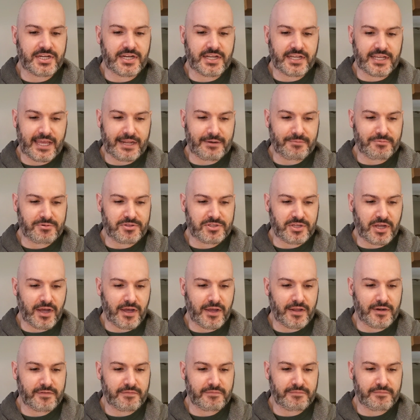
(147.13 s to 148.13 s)
Again, it was
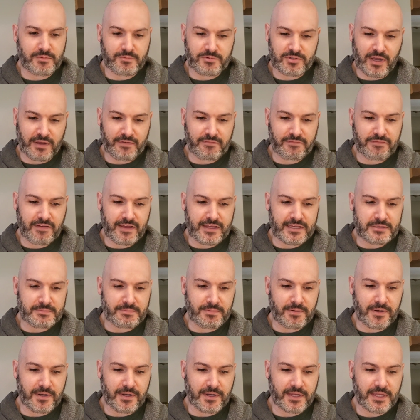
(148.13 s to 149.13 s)
on
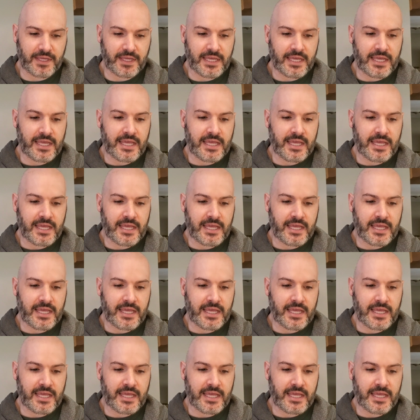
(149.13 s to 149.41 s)
Facebook,